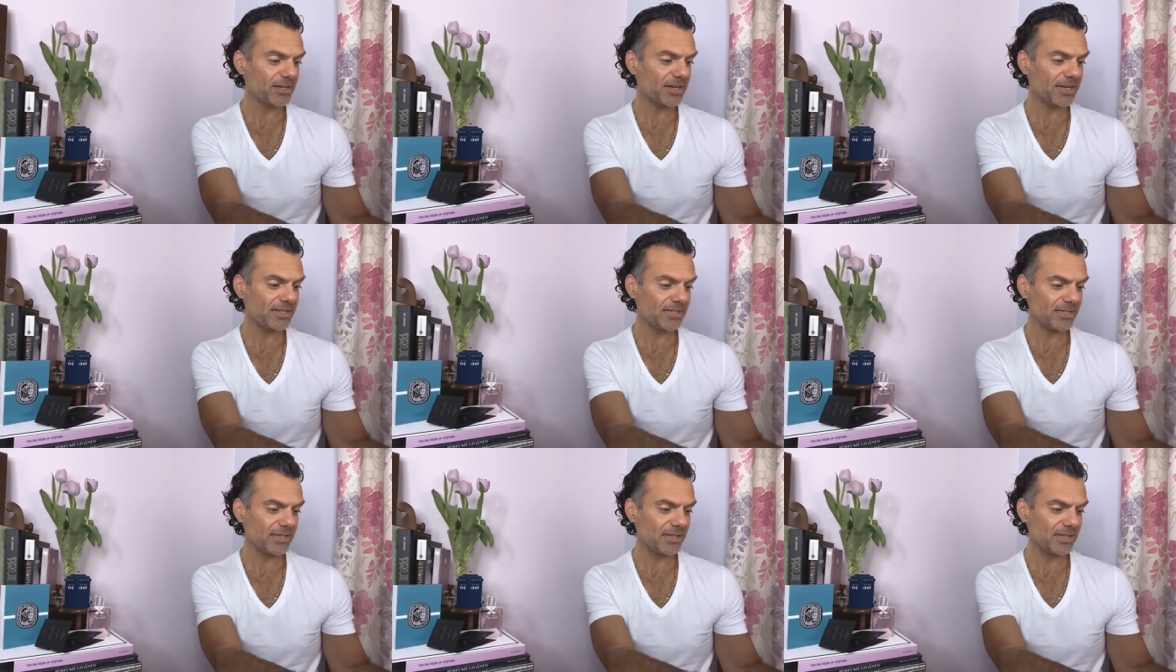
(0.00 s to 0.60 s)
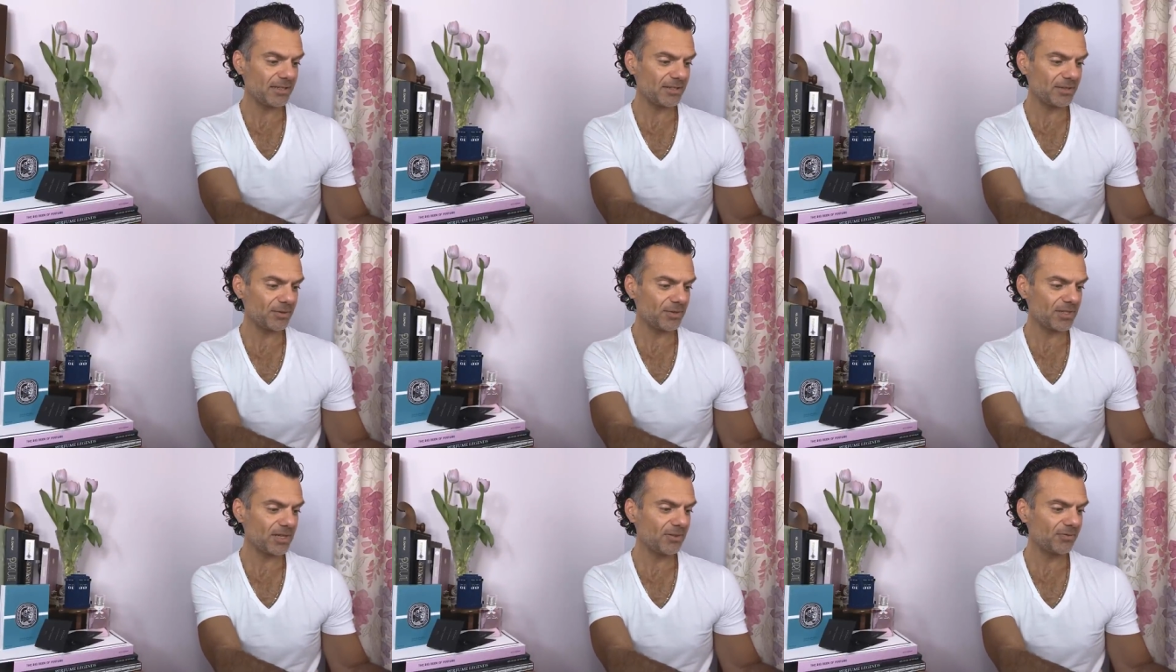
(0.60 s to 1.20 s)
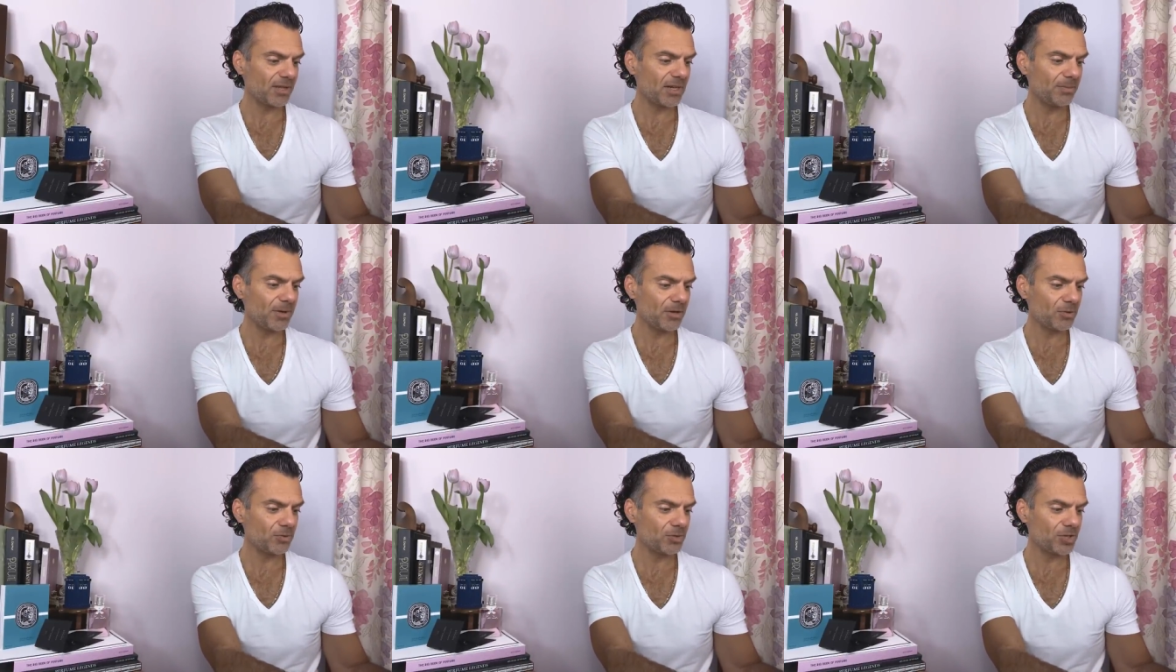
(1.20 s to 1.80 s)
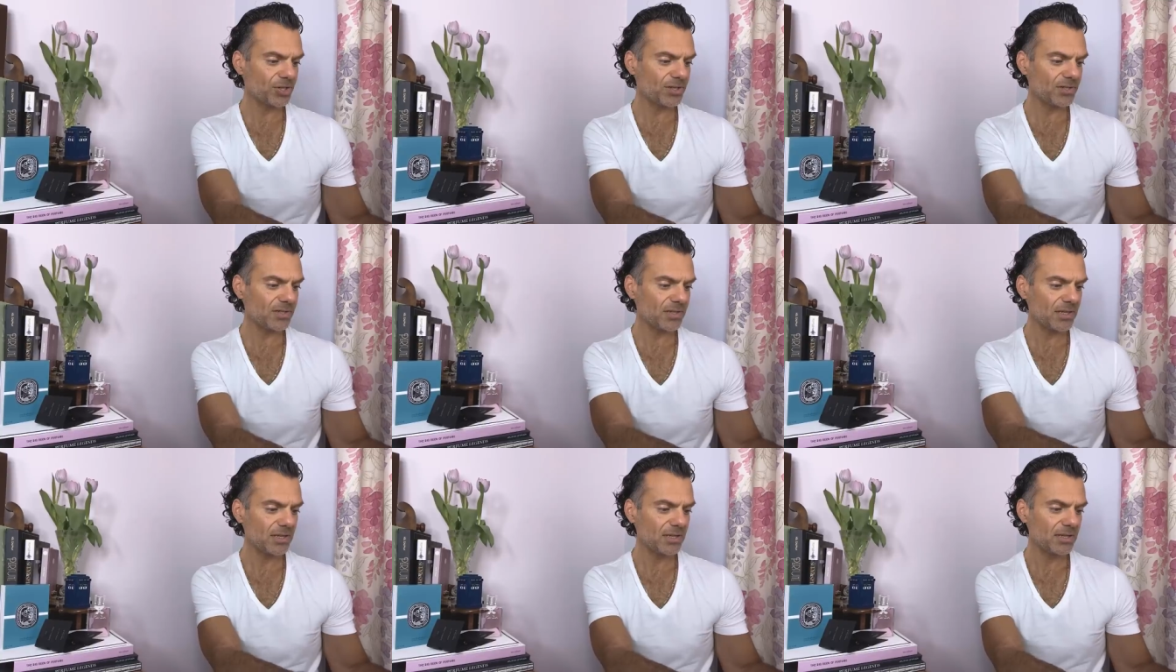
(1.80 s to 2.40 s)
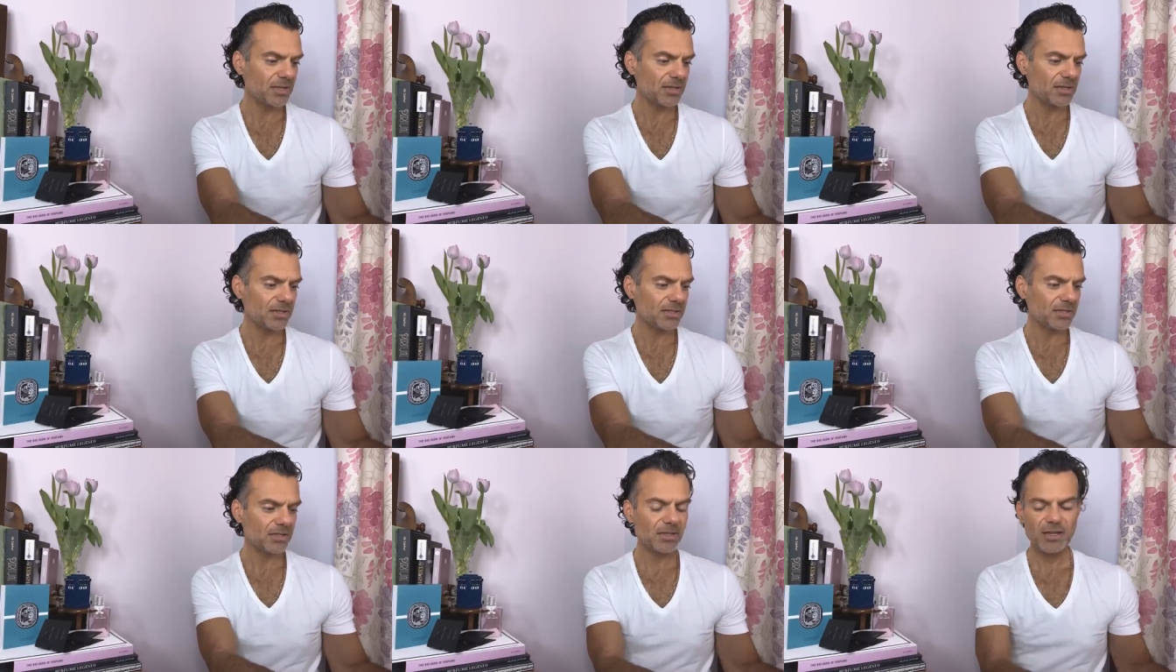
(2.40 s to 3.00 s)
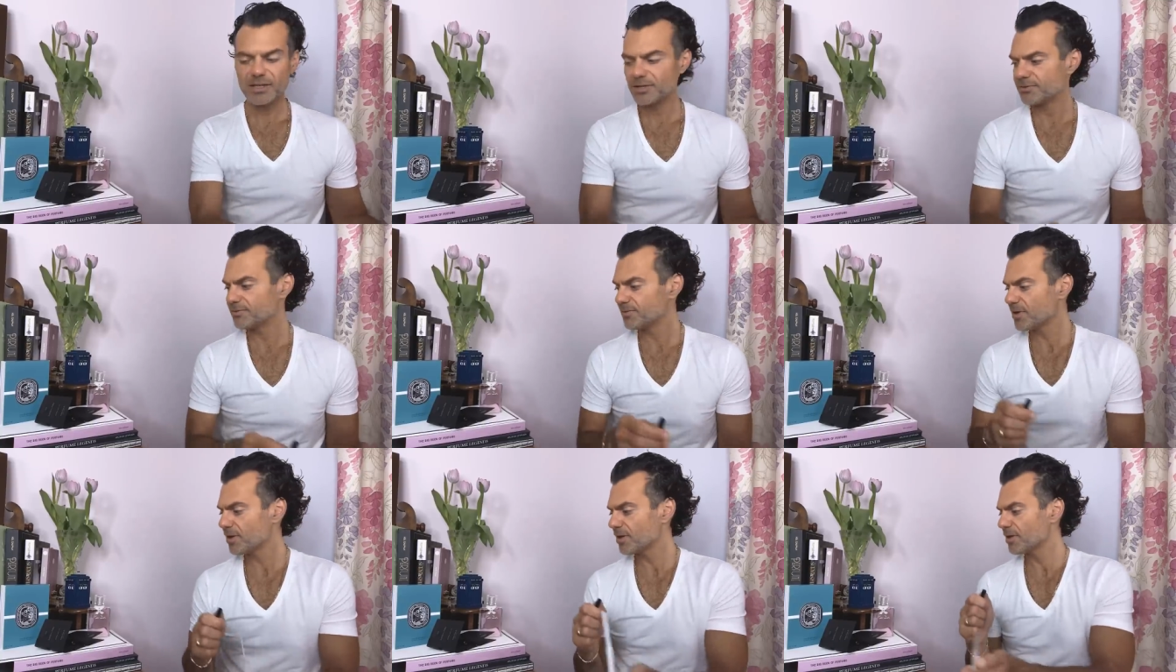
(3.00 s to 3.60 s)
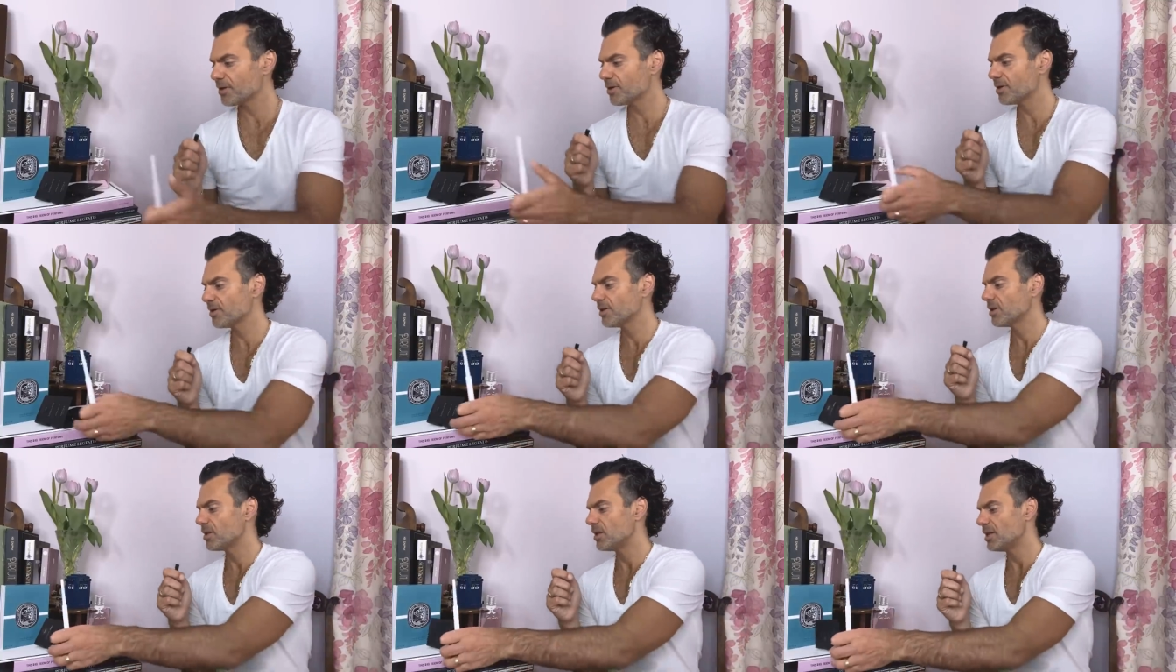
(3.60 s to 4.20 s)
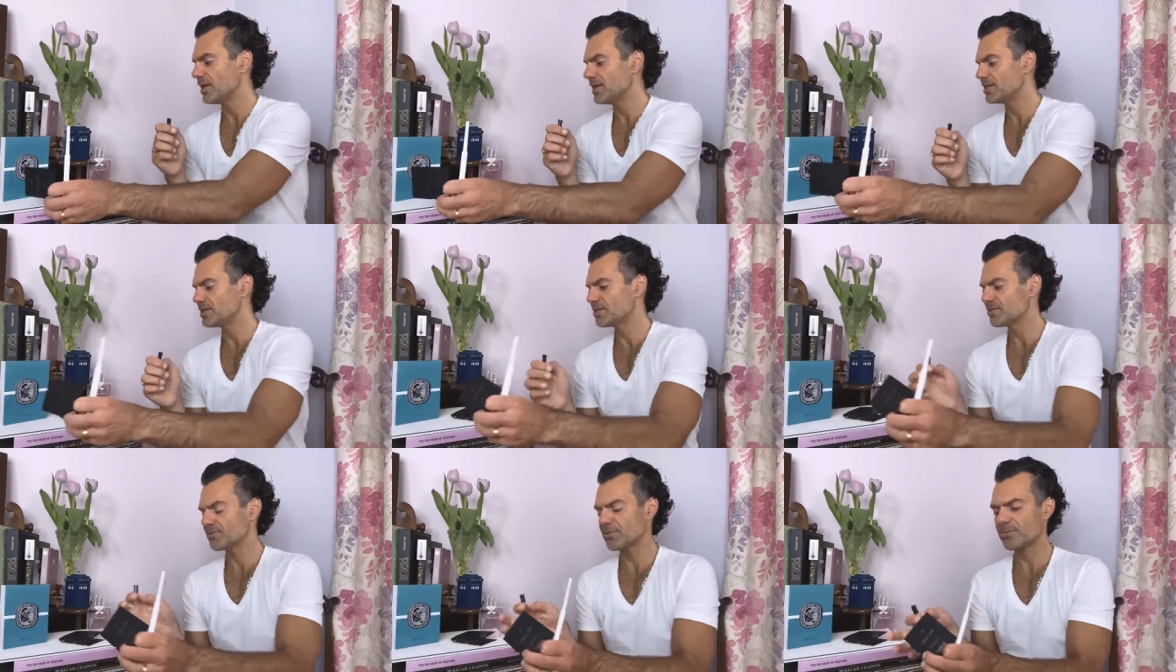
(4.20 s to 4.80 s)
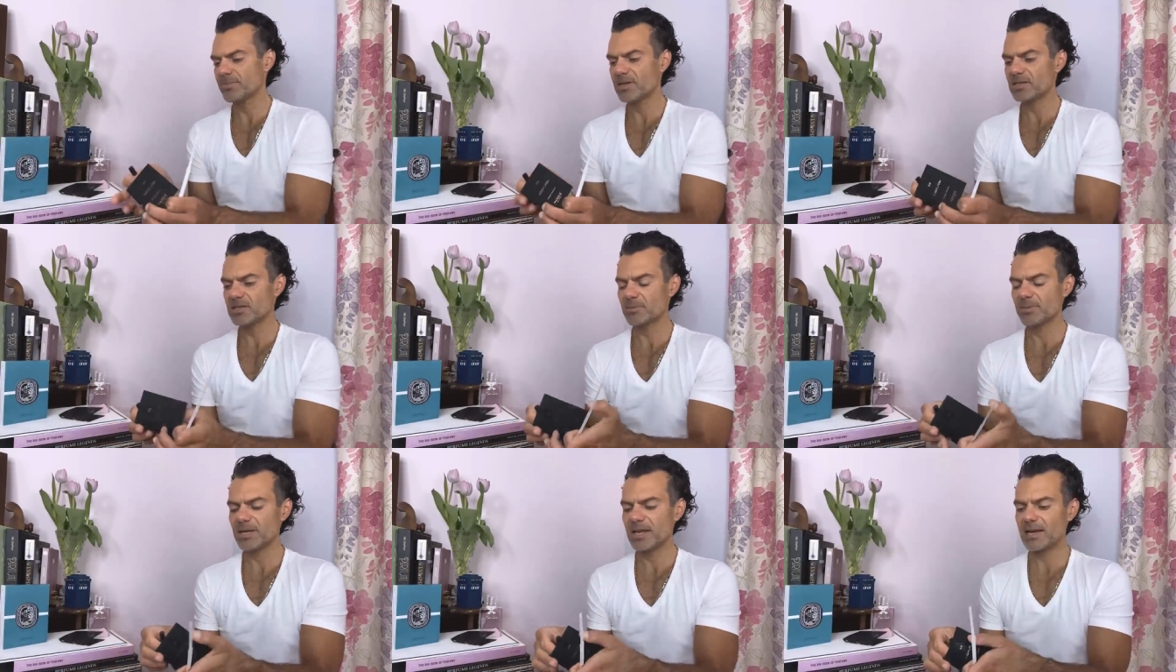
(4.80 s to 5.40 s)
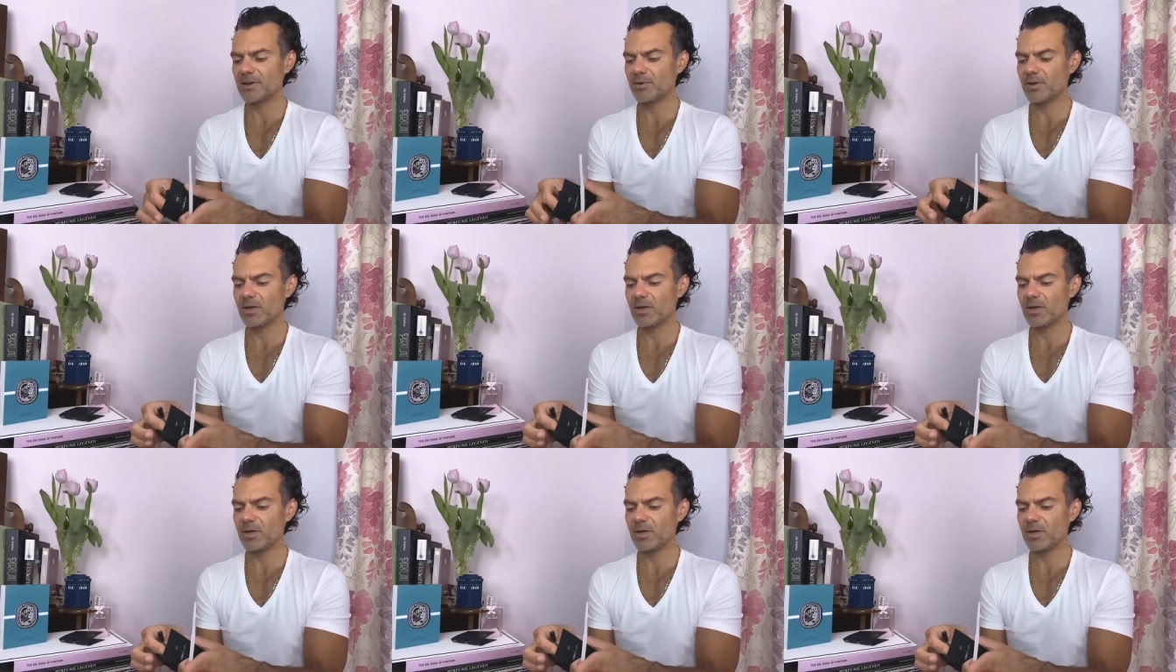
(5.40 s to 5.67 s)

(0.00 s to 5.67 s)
Let's see then. So Stephanie Bakouche's Sleight of Fern, latest from Masque Milano.